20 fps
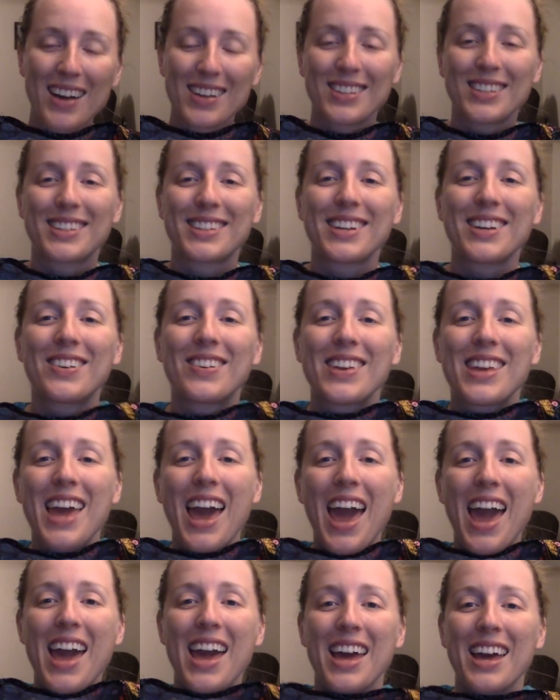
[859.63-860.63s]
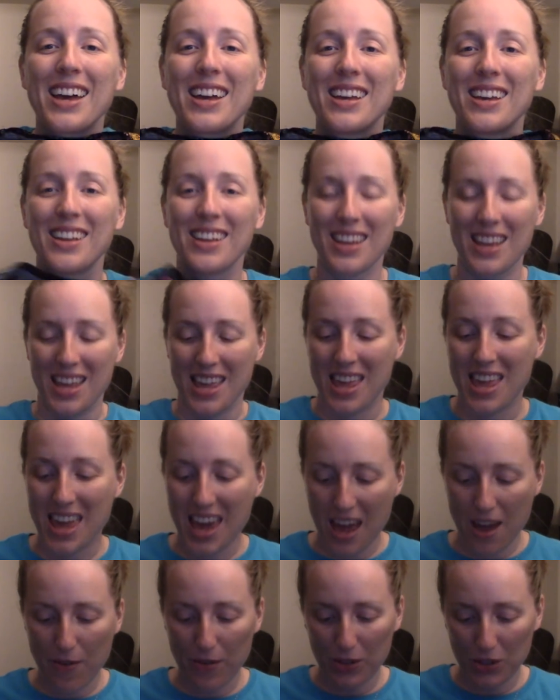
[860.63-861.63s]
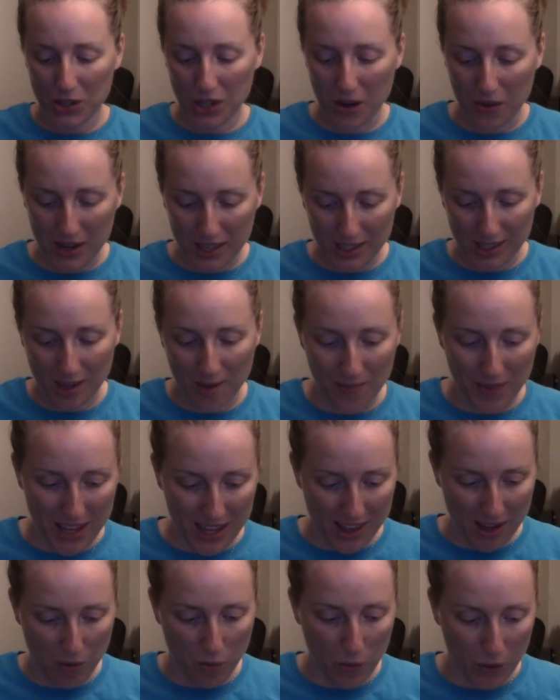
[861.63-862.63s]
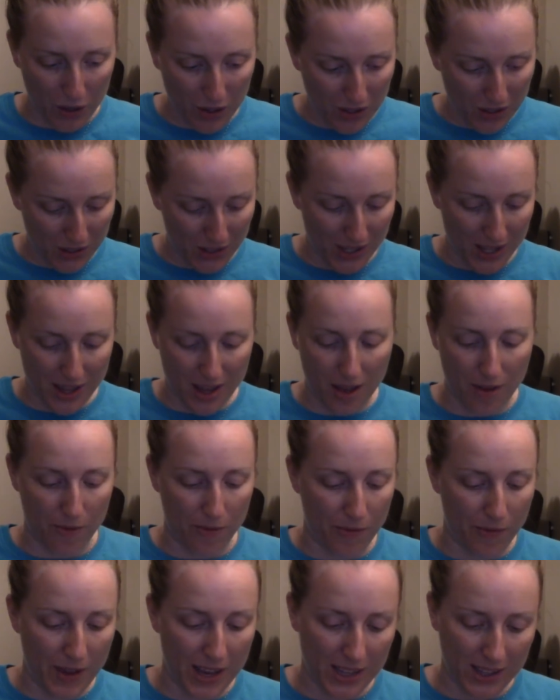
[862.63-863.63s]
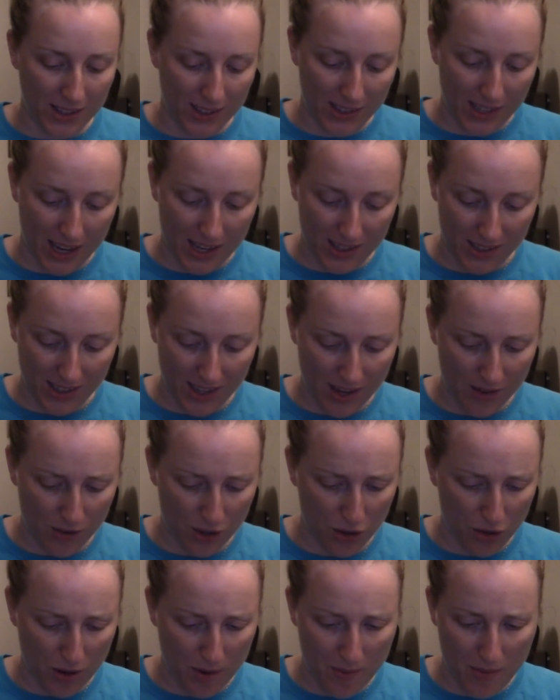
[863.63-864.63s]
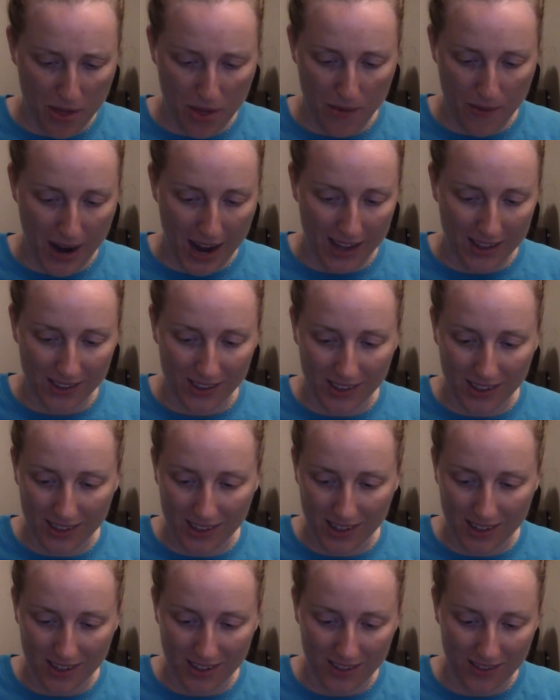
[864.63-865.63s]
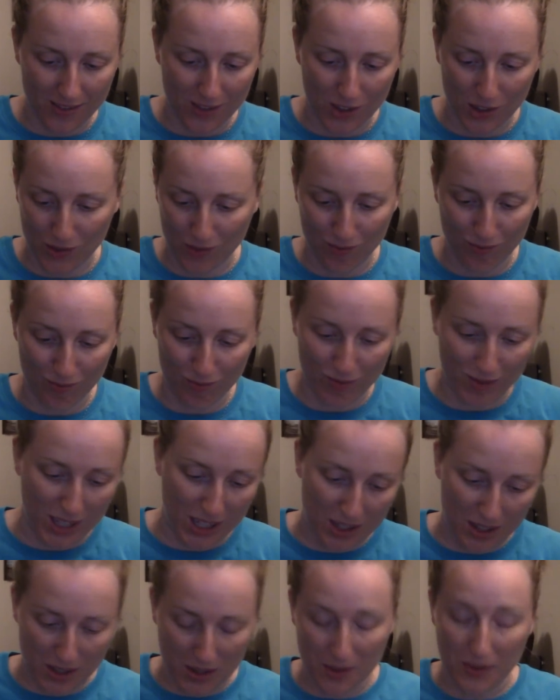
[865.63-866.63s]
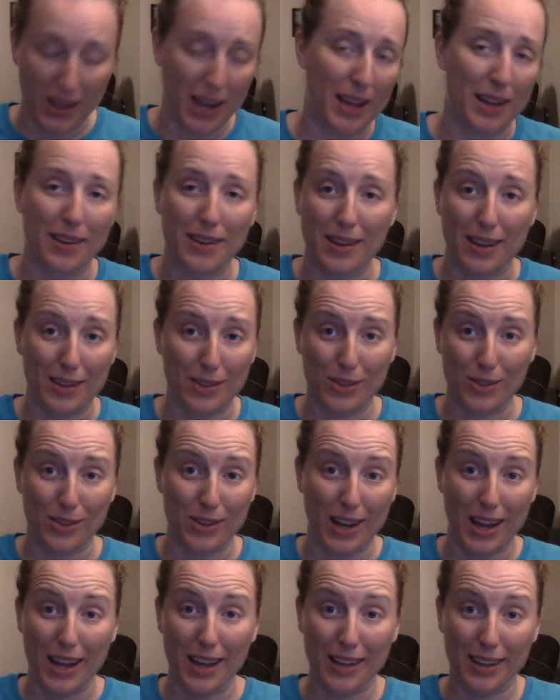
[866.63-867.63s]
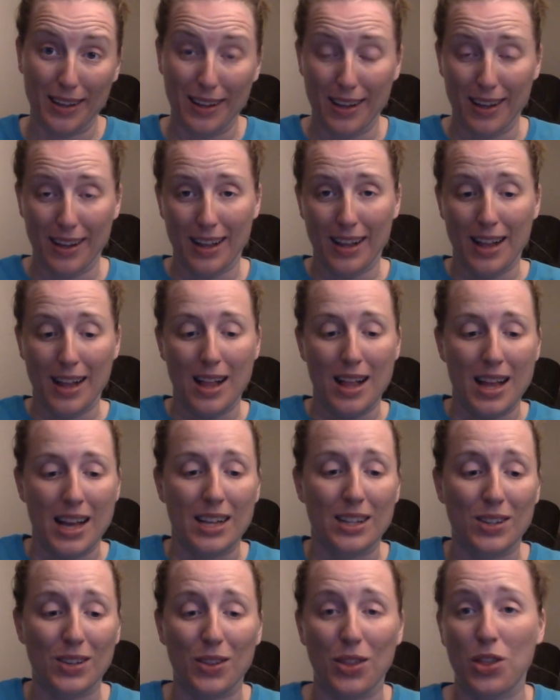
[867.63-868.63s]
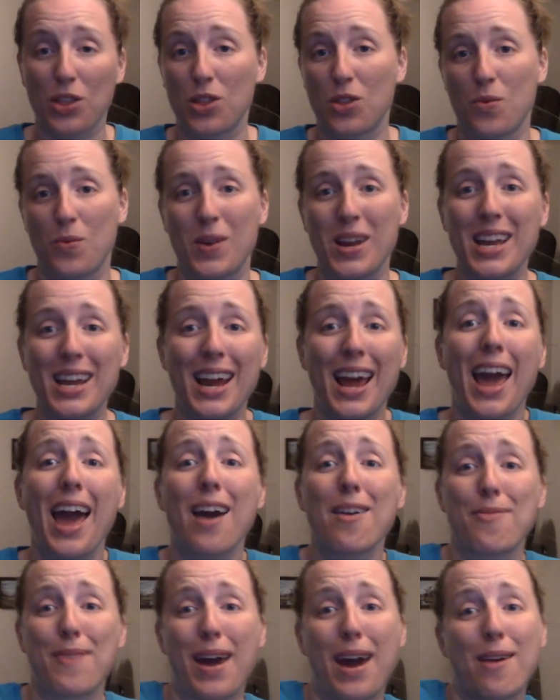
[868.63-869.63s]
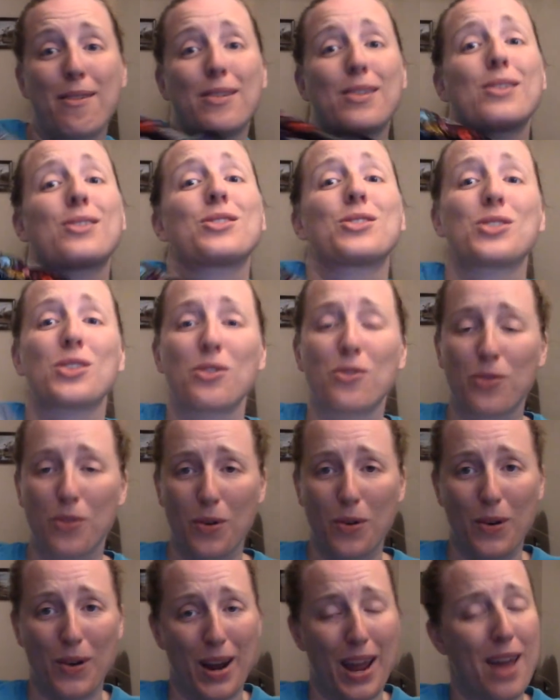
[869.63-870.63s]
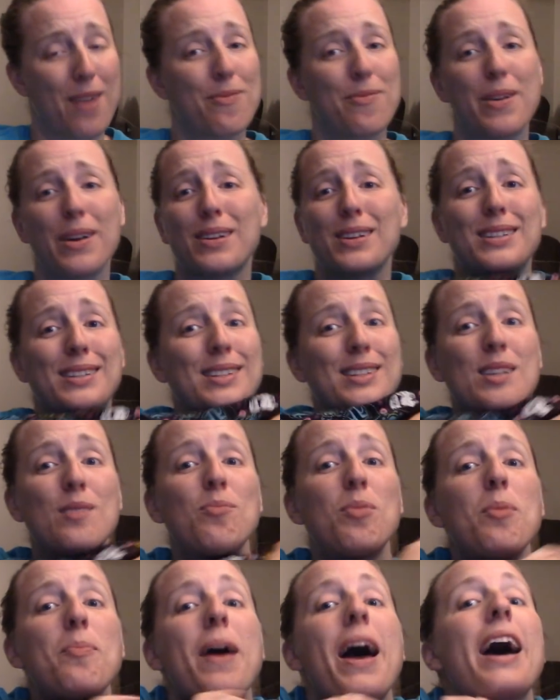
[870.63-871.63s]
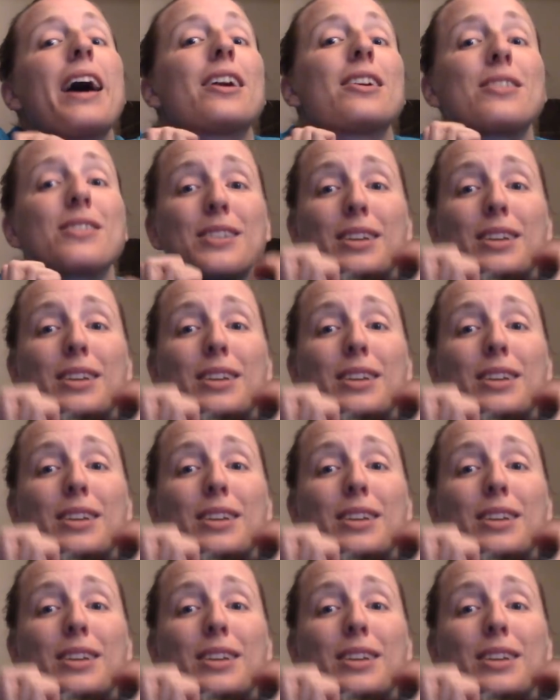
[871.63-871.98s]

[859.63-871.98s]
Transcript: So yay! Yay for sewing something that works, that fits. I still have to trim threads because I just didn't do that yesterday. It took 3.5 hours for a very simple pattern to